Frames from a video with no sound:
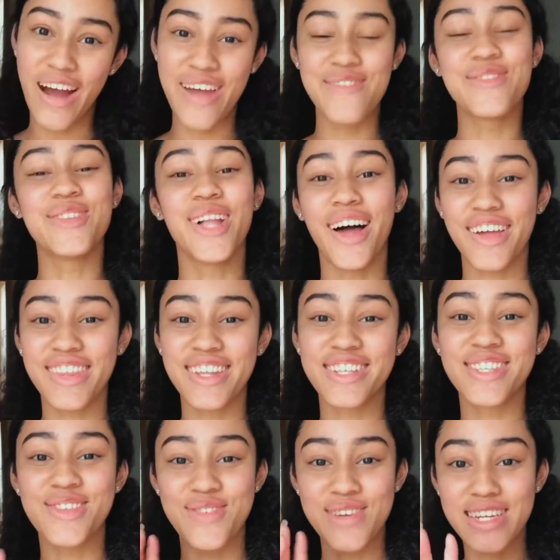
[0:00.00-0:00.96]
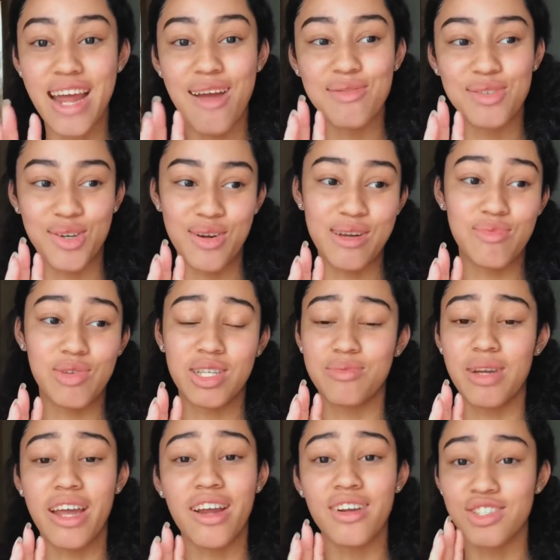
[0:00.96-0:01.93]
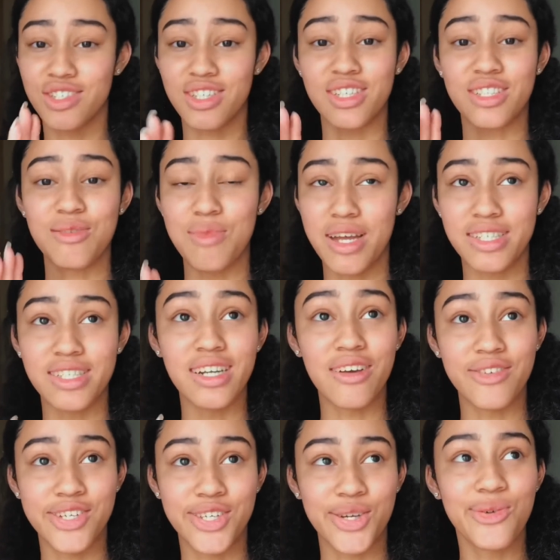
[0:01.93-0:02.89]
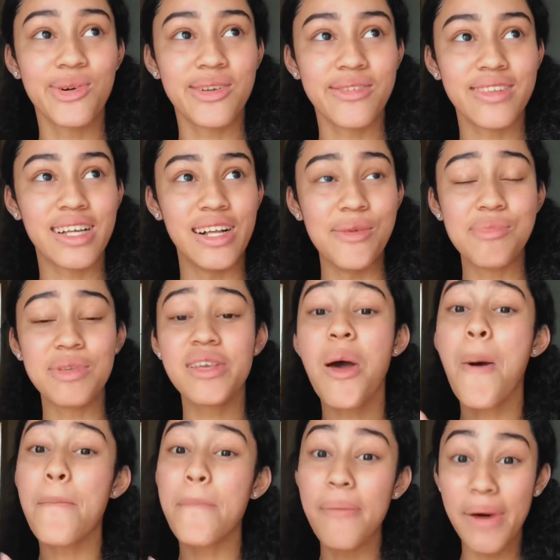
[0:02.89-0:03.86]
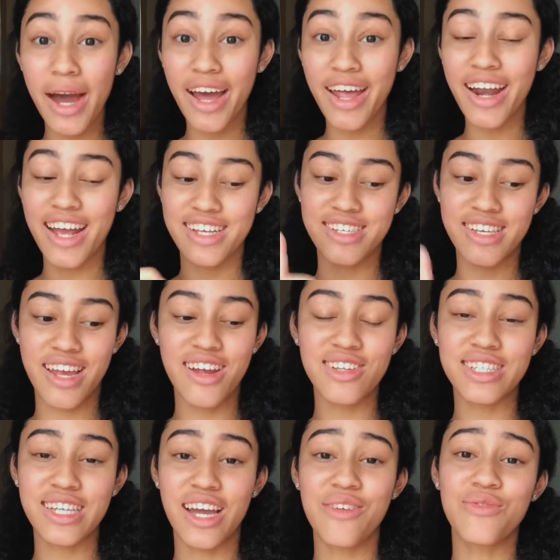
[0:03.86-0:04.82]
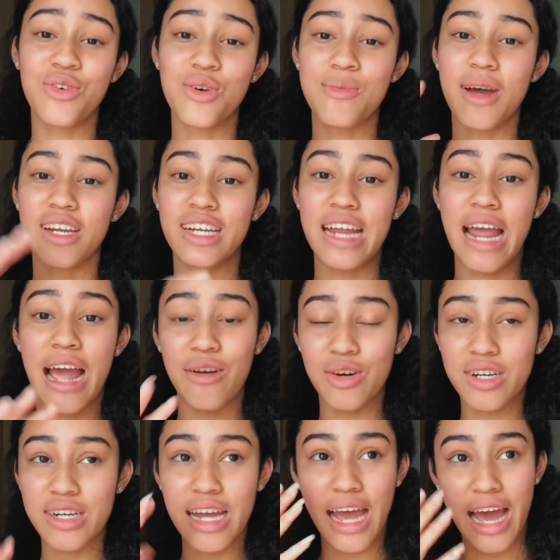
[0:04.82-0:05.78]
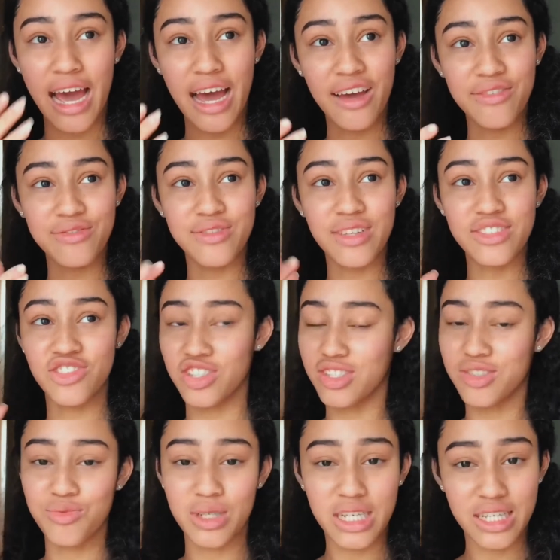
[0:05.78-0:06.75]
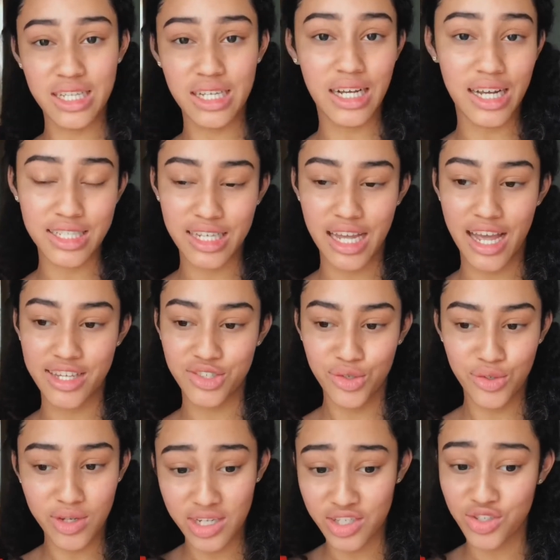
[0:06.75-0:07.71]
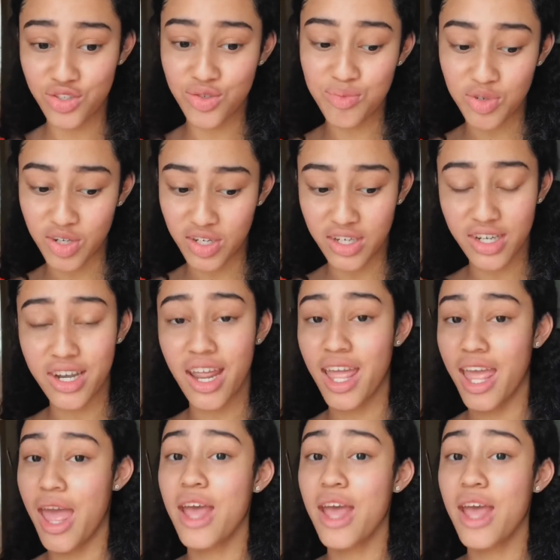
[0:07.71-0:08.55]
I vlogged this 3 times already because my hair just looked a mess in every single one of the clips. But I sat outside for about an hour and a half just reading The Glass Castle, and it's super good.